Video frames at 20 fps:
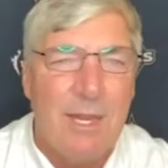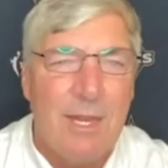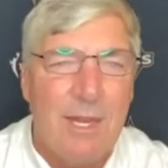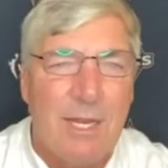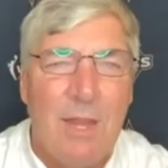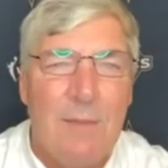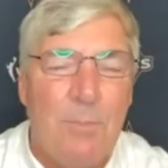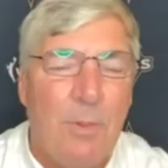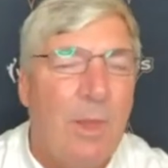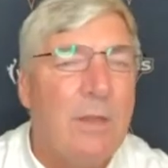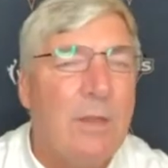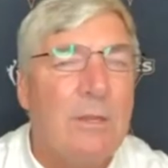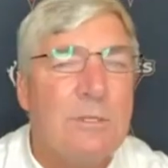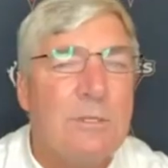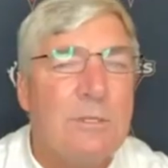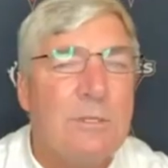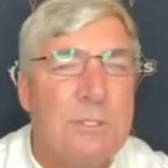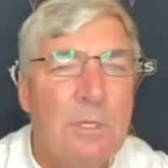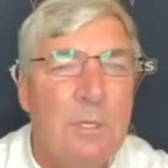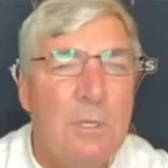a lot of great
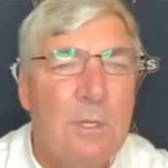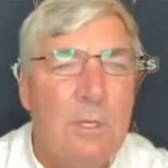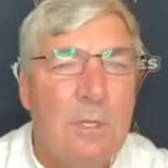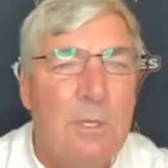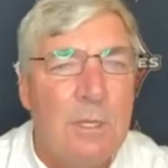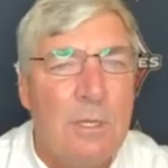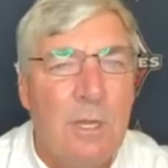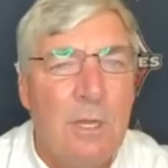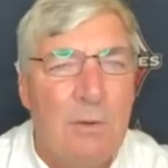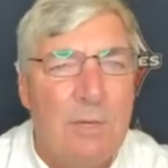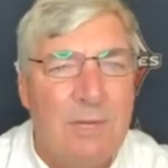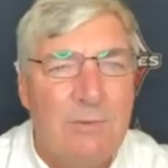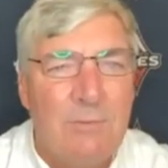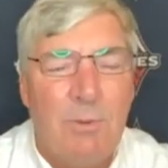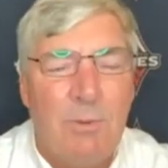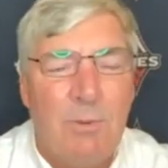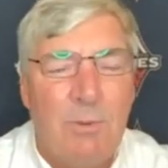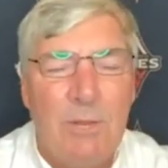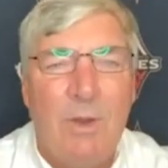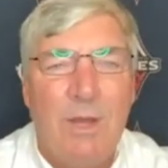players, you know, and
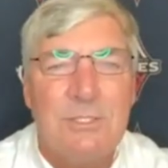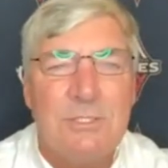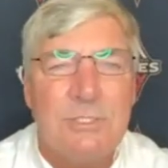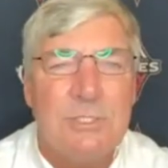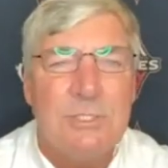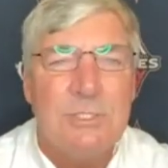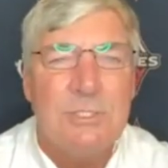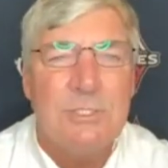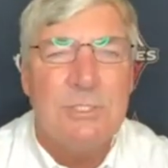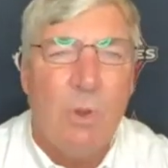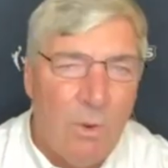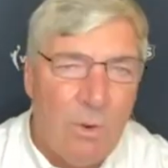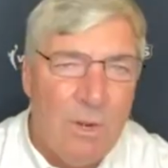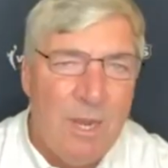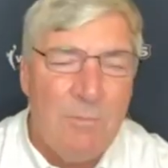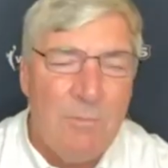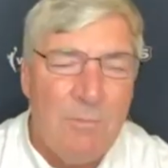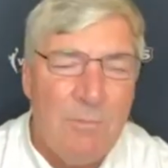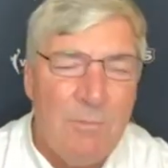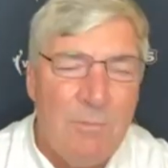everybody wants to
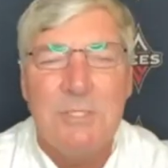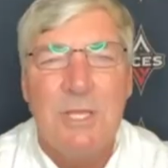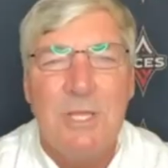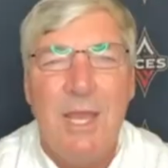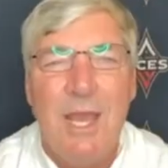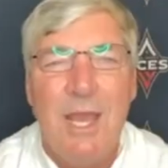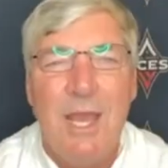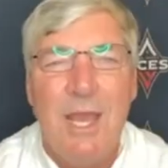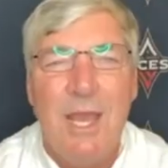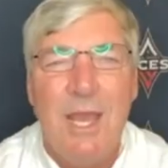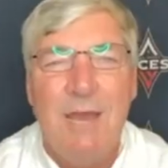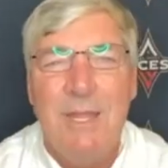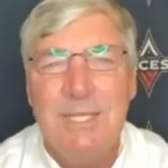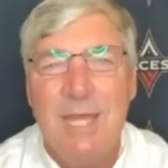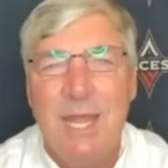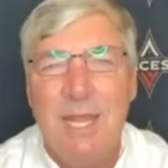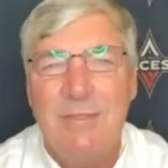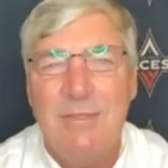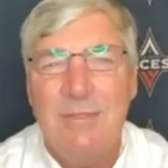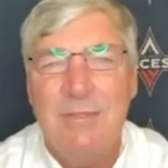score and everybody wants to have
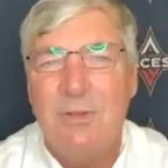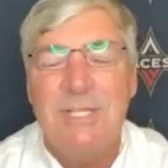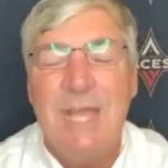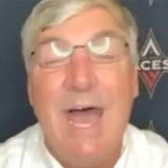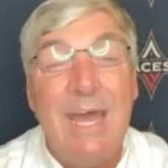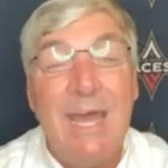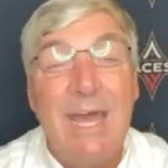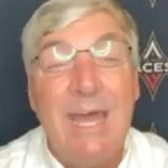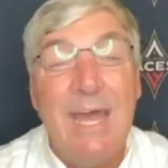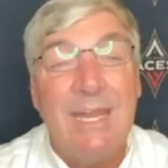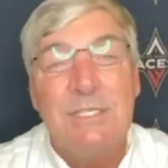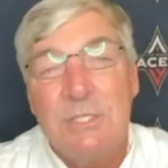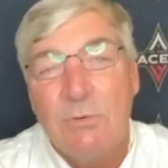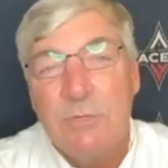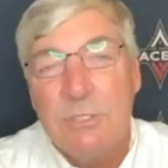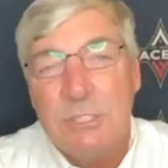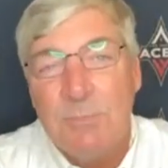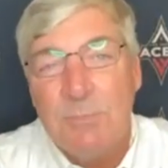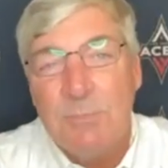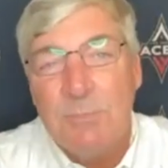maintain their
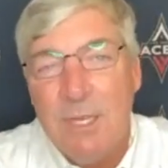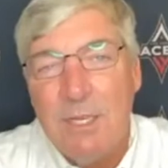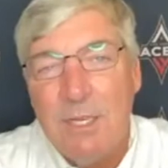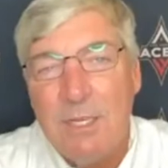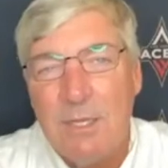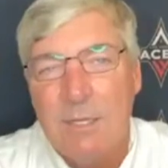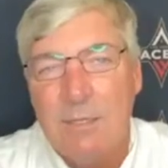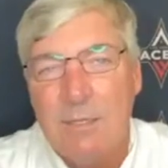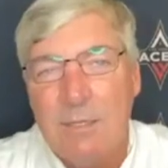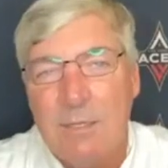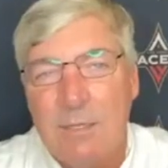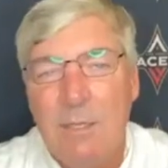status, so to speak.